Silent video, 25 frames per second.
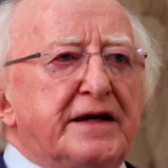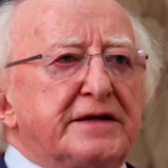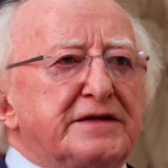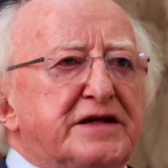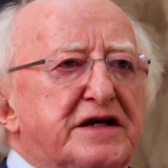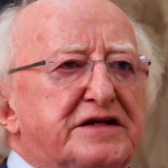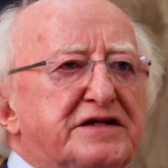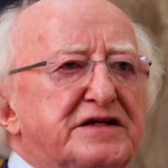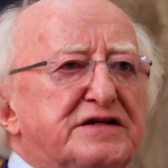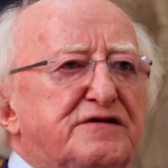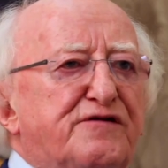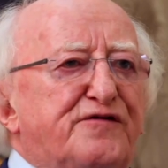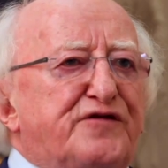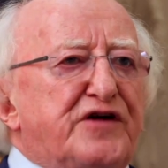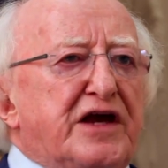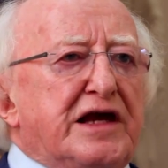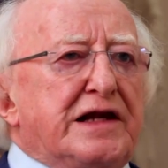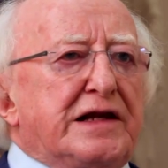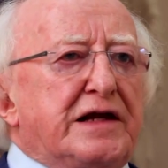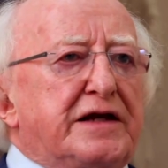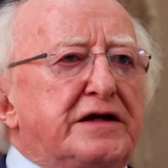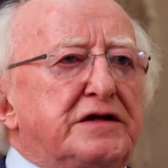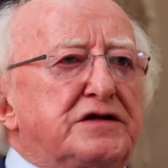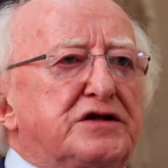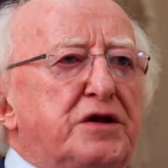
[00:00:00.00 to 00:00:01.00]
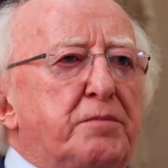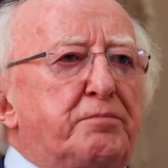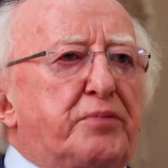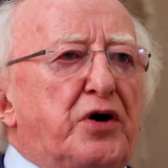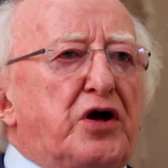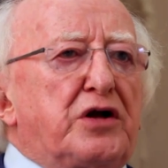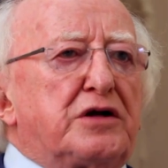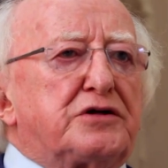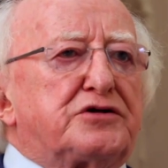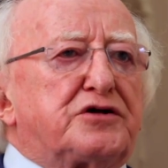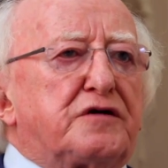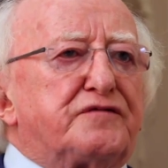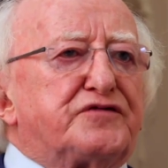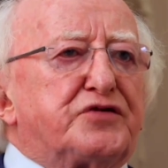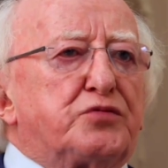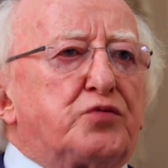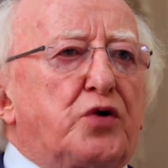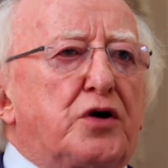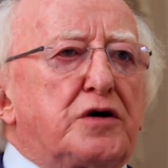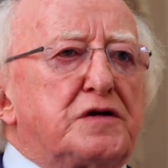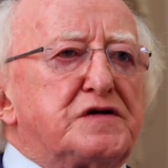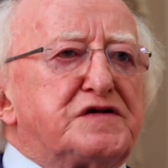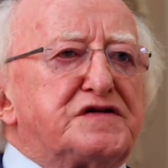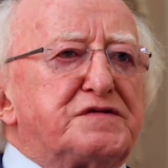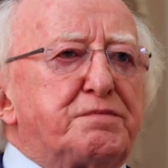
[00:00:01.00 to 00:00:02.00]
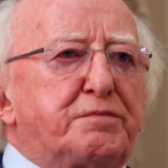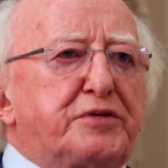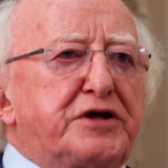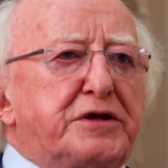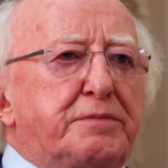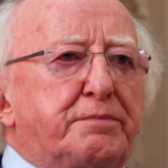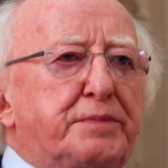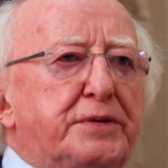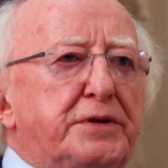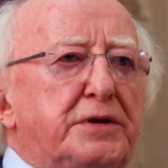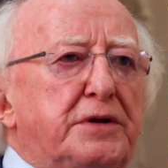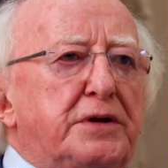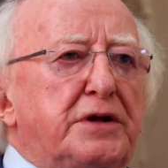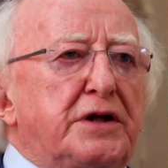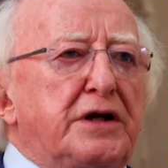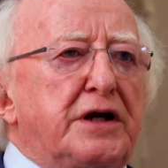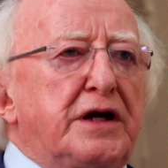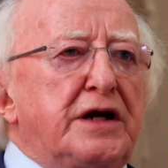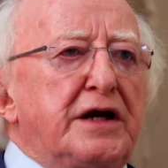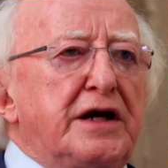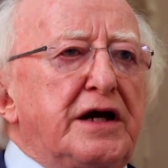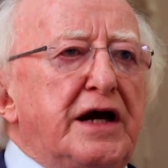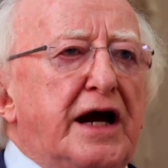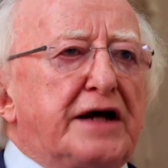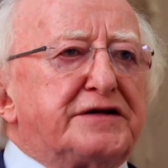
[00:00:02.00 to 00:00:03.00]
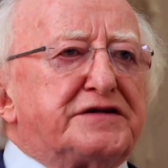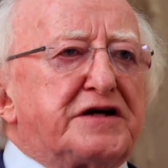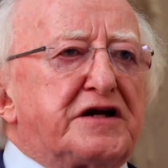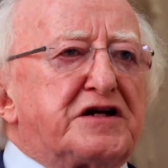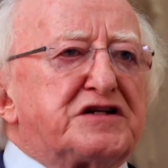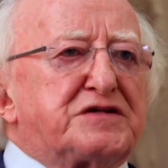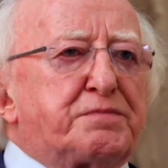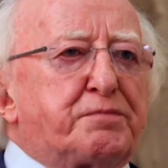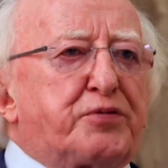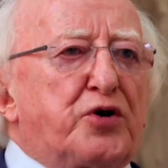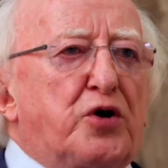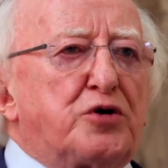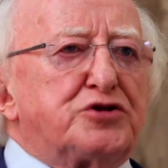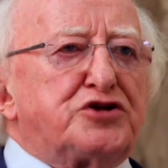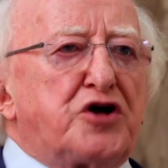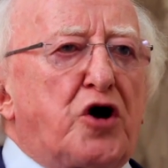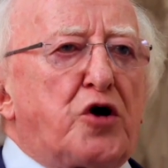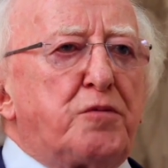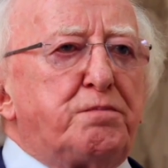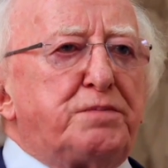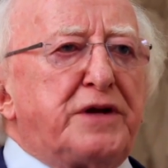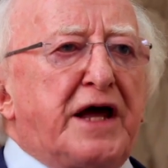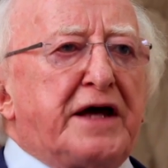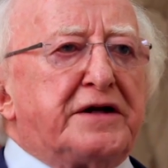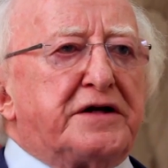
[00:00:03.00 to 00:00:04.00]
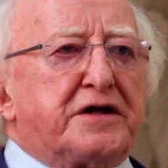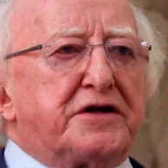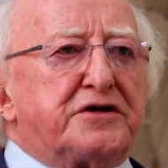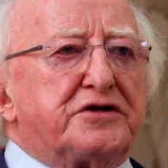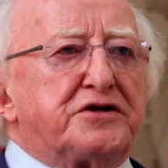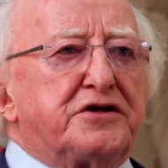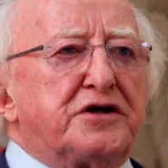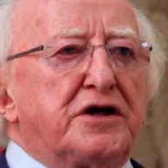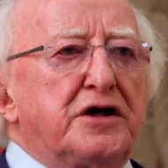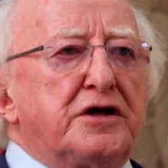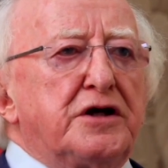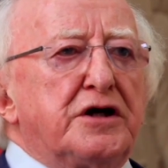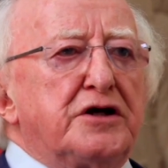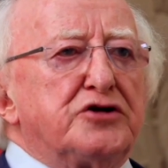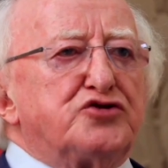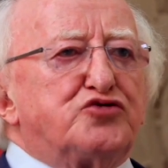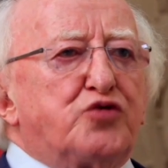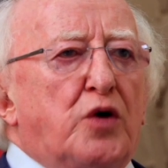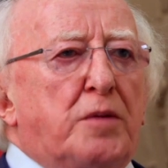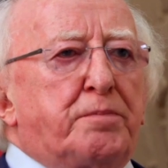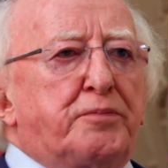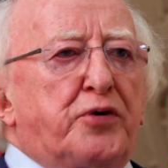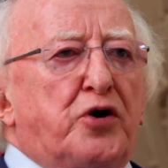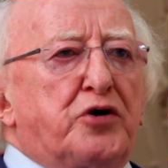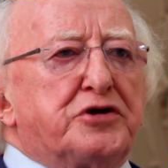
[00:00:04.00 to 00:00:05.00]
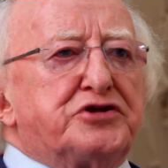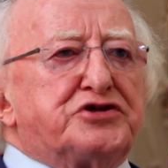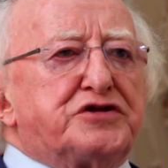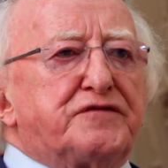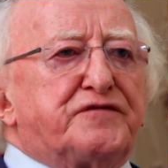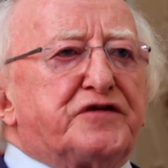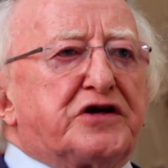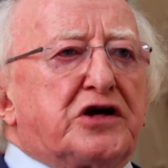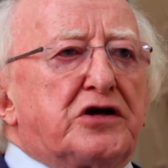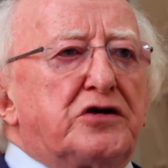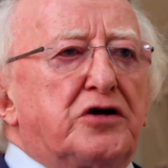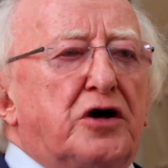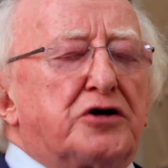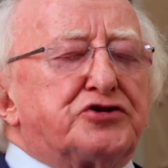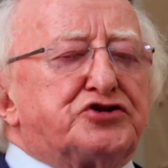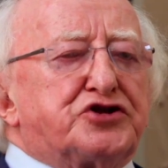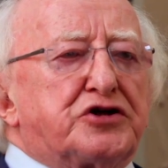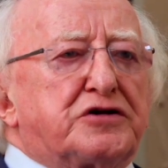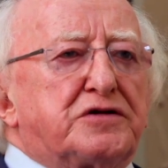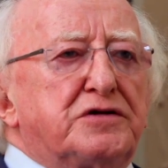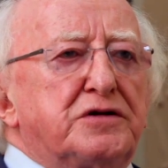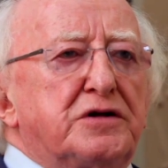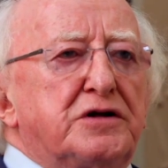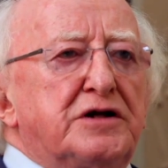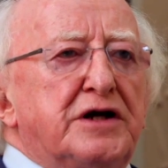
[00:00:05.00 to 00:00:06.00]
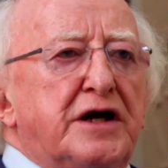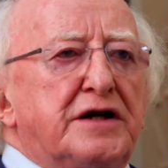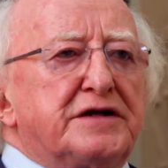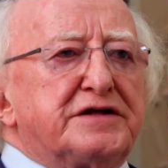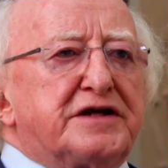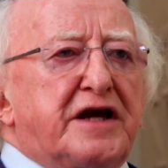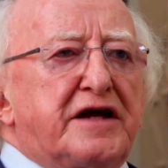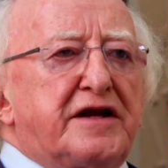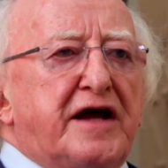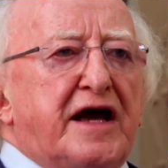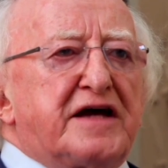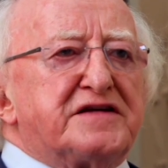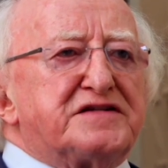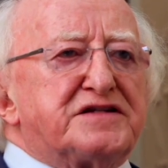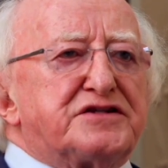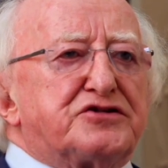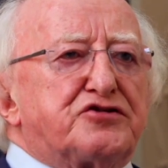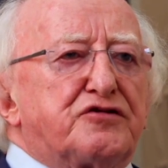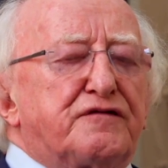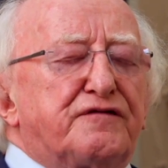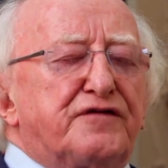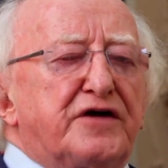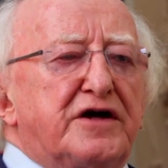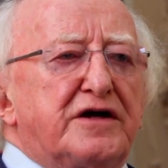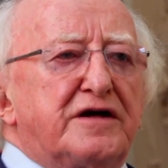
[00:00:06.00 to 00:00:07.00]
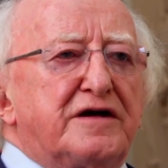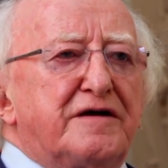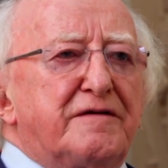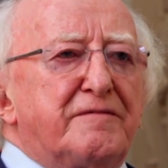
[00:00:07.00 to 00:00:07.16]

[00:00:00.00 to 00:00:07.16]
that is failing the bulk of the world's people, and that has brought our planet to a point of ecological catastrophe.